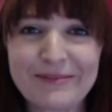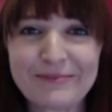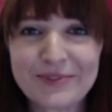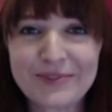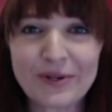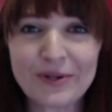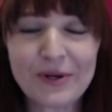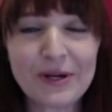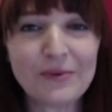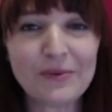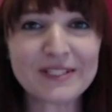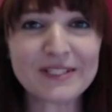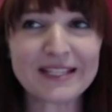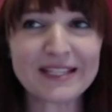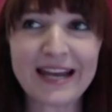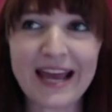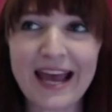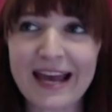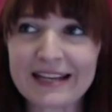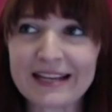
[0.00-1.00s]
So it was
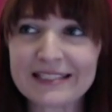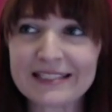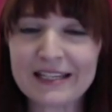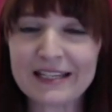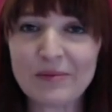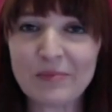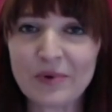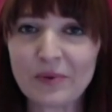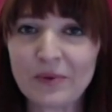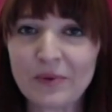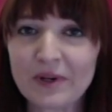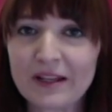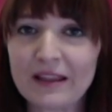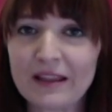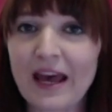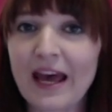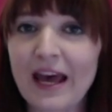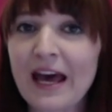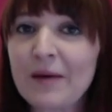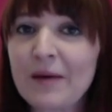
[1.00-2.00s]
an accident, but one of
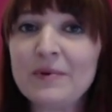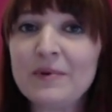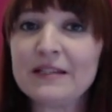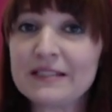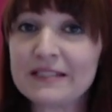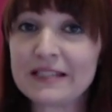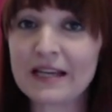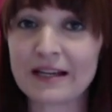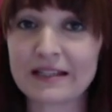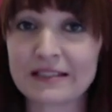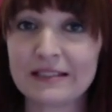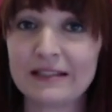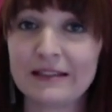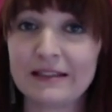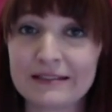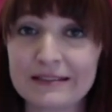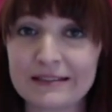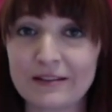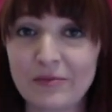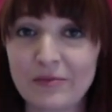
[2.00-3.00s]
the happiest
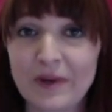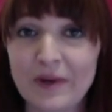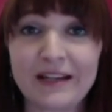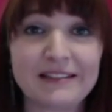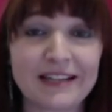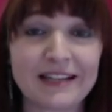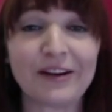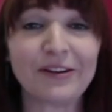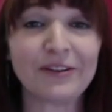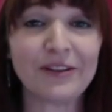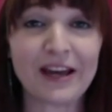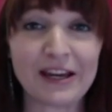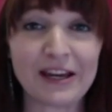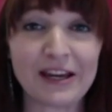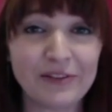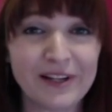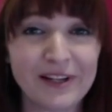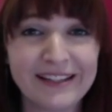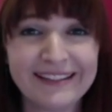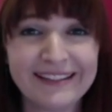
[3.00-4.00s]
accidents of my entire life.